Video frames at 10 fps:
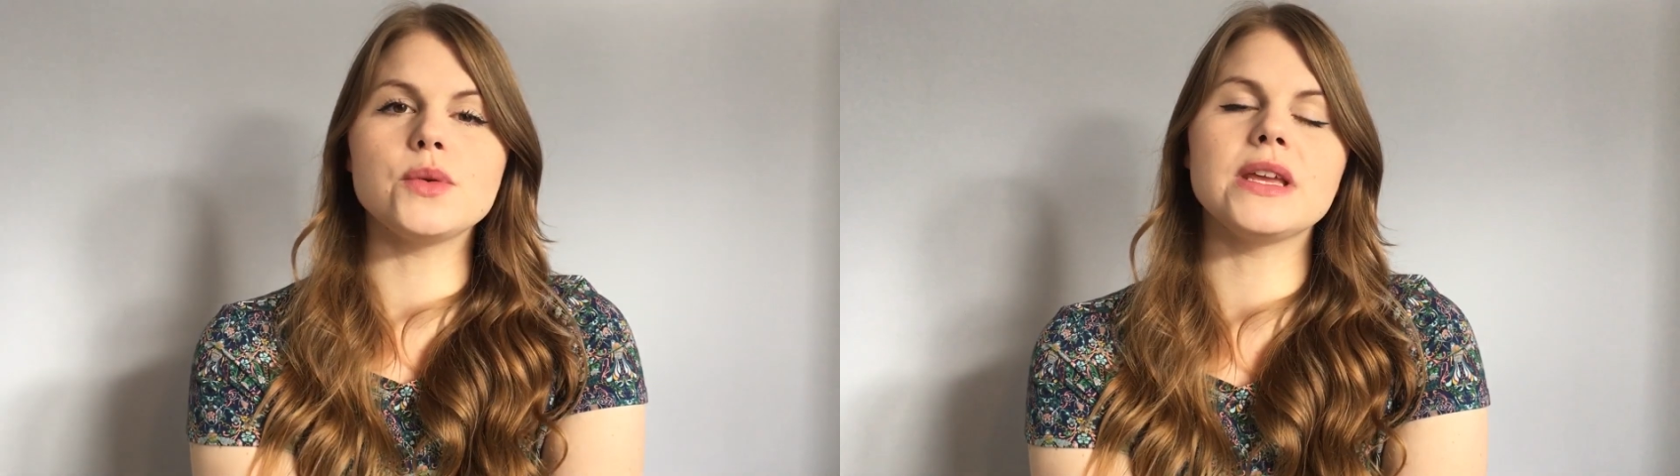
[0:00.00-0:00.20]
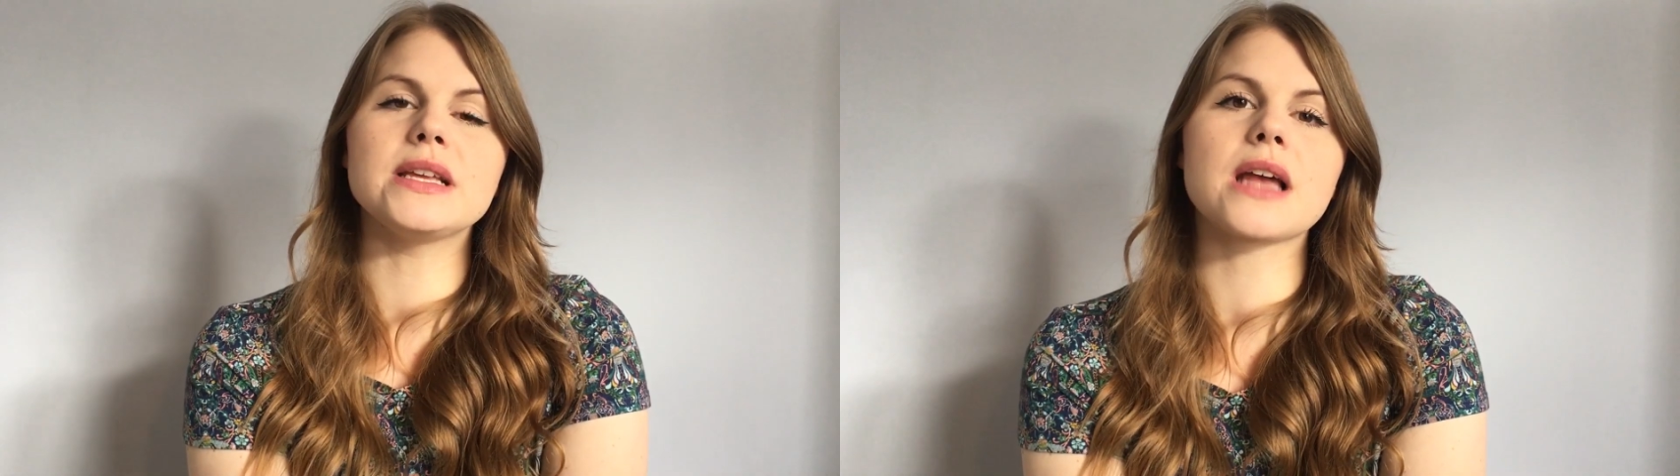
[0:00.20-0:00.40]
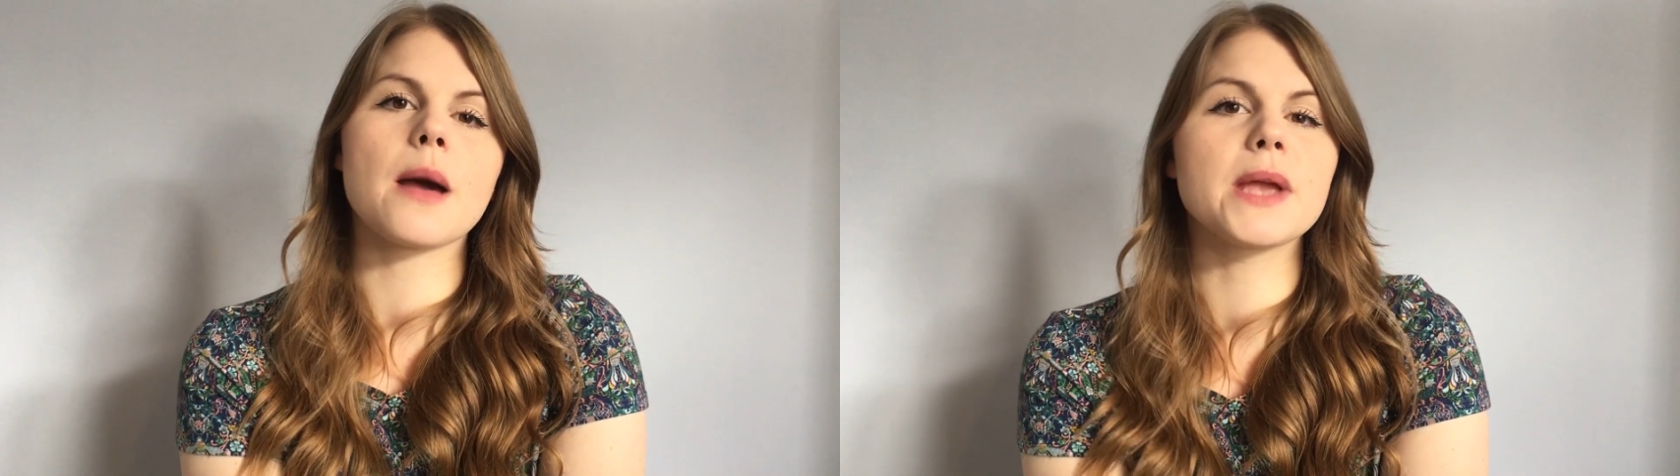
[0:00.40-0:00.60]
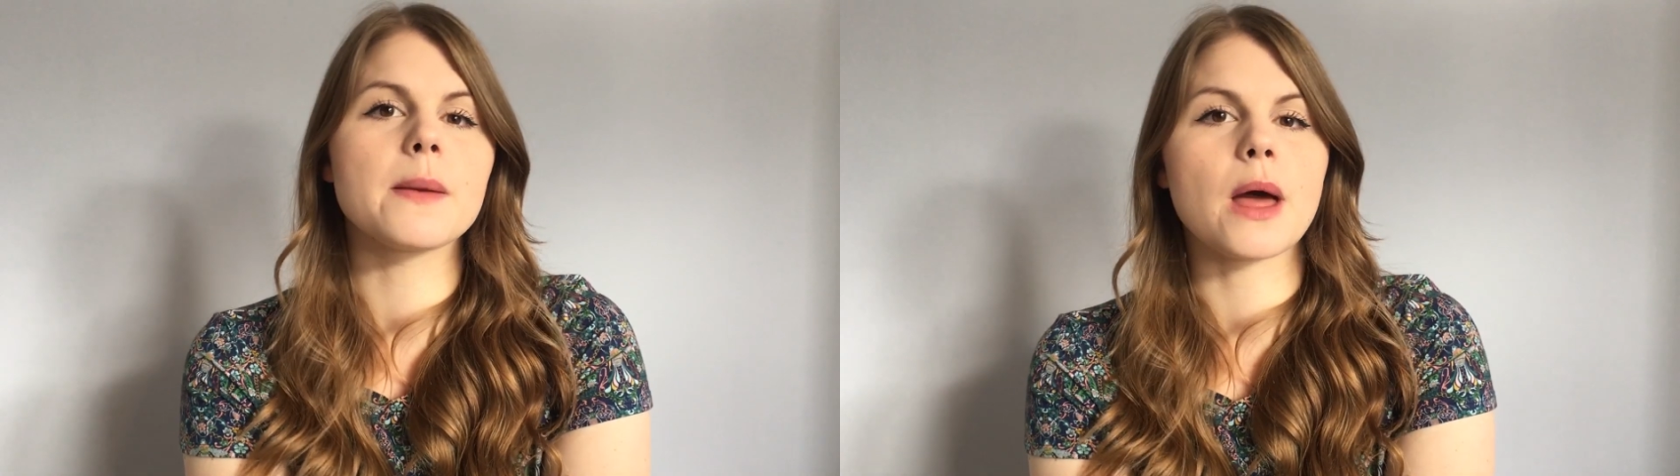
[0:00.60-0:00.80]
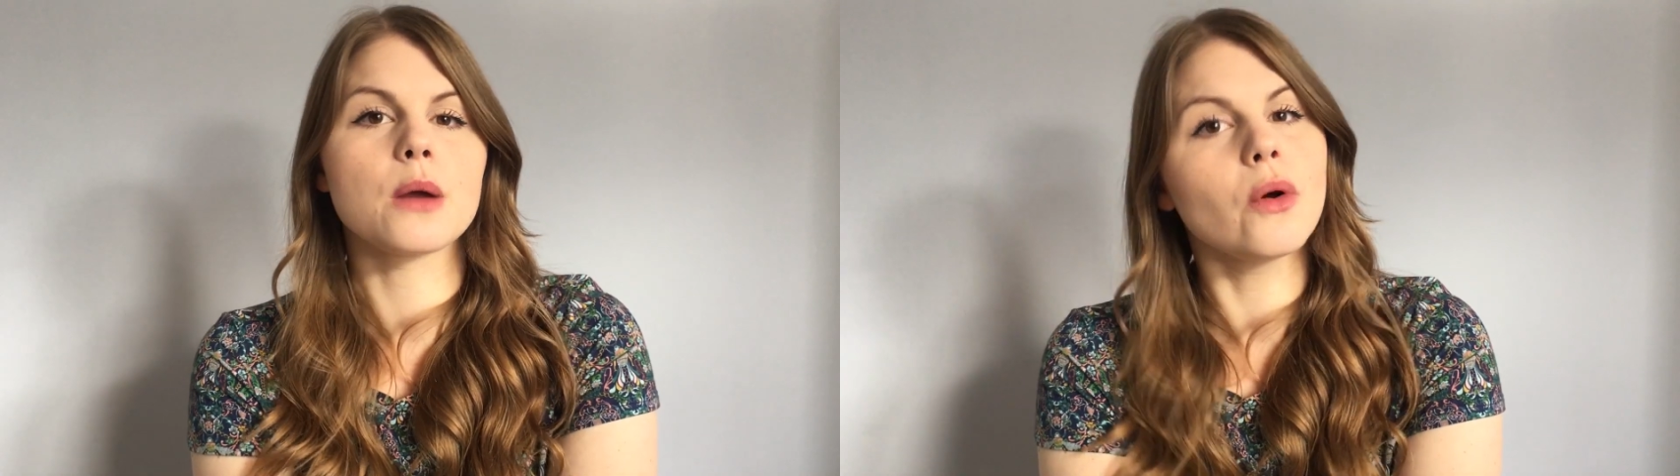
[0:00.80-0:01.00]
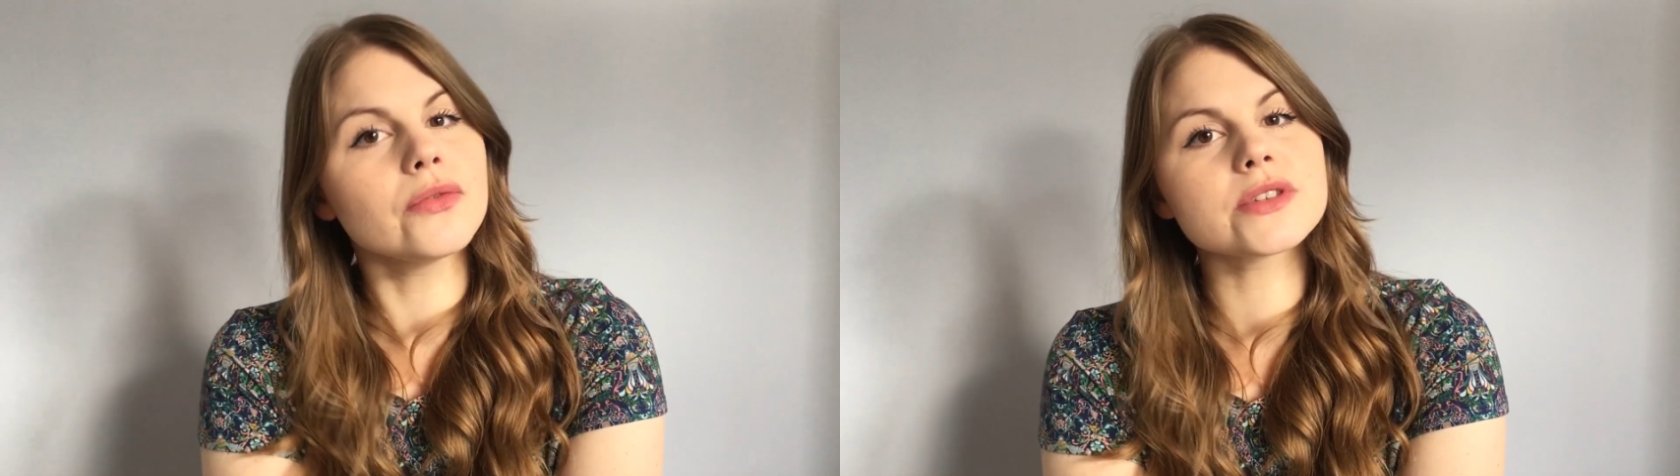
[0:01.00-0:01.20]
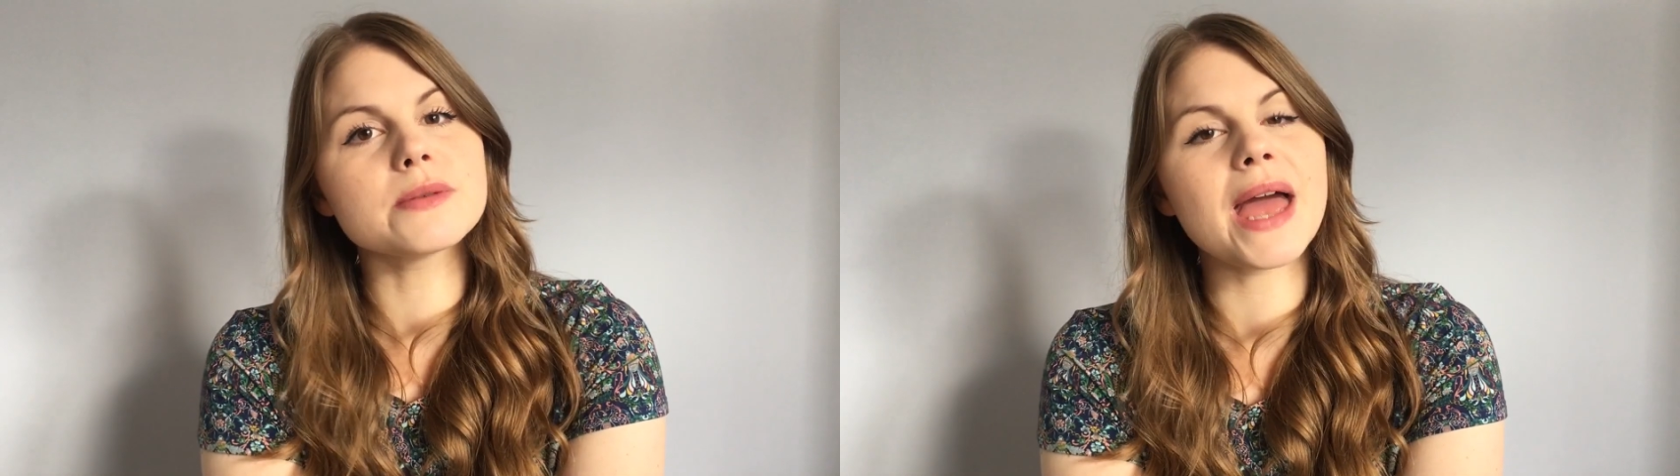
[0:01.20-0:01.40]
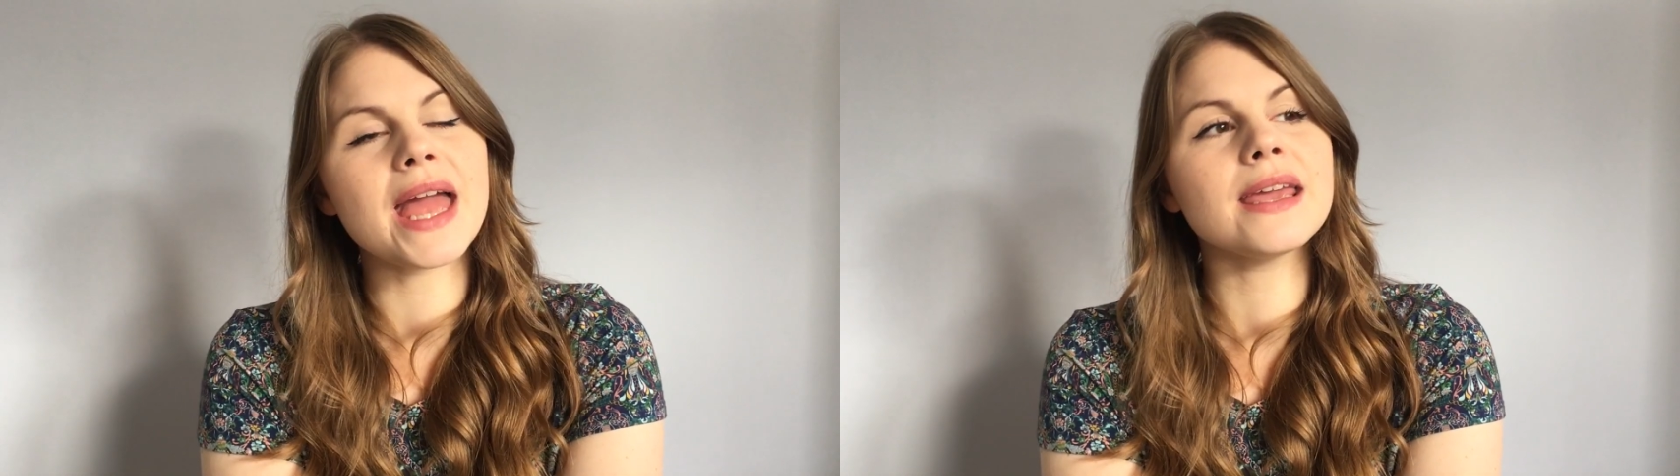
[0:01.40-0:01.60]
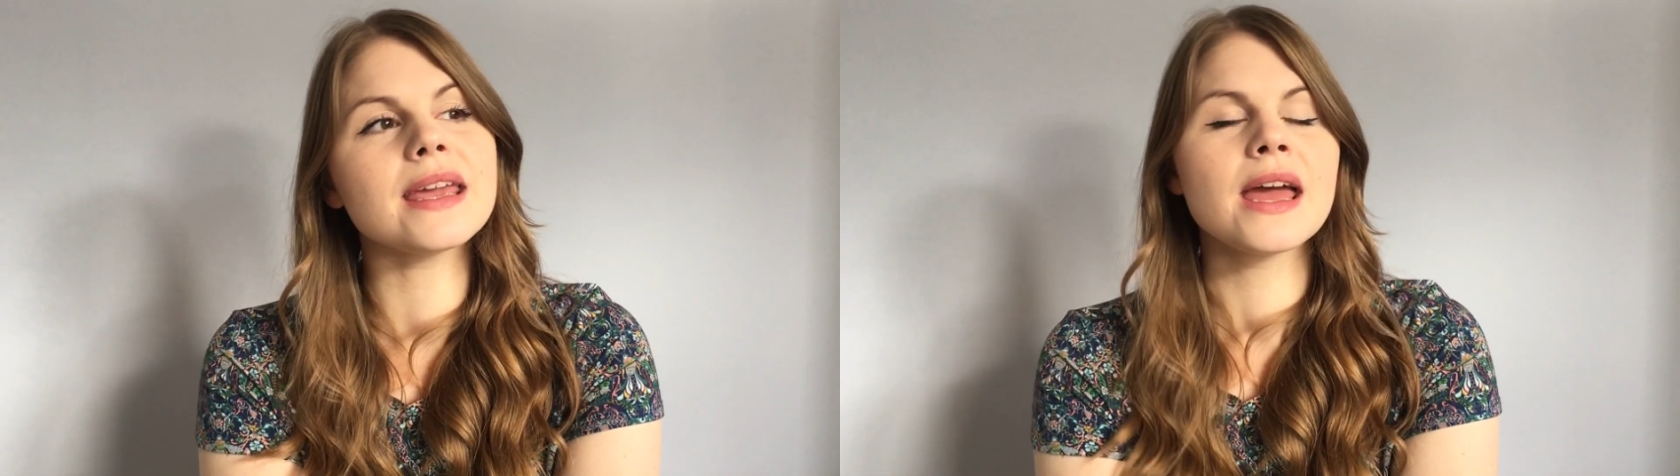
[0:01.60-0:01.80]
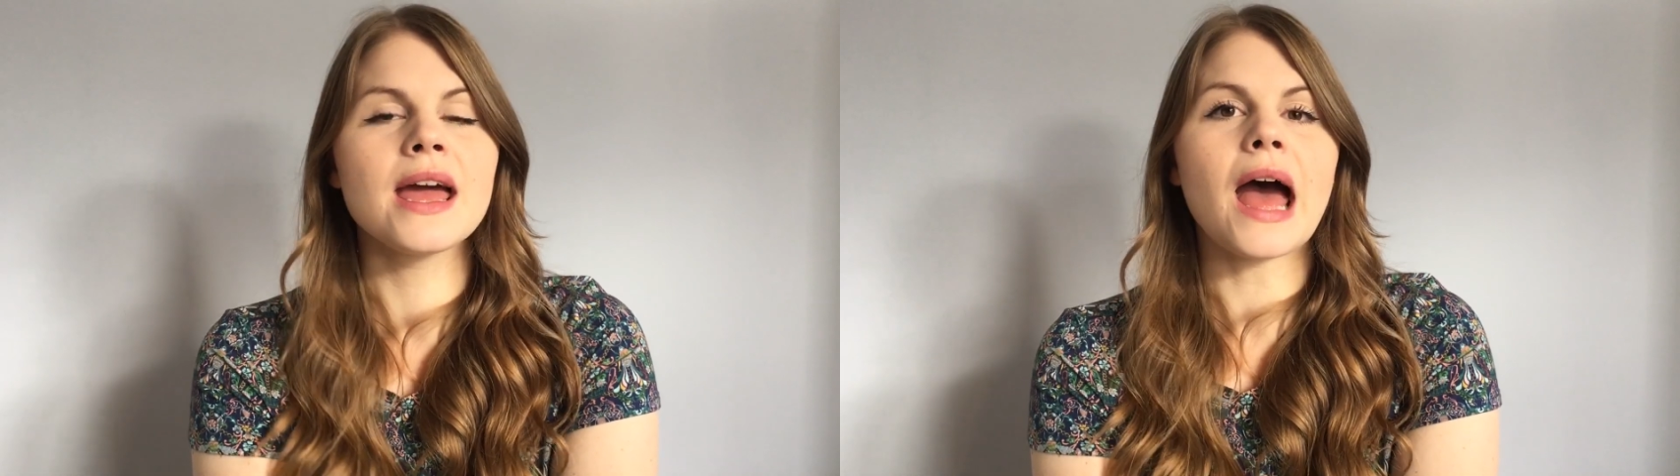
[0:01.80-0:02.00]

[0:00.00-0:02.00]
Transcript: things coming up that I want to make,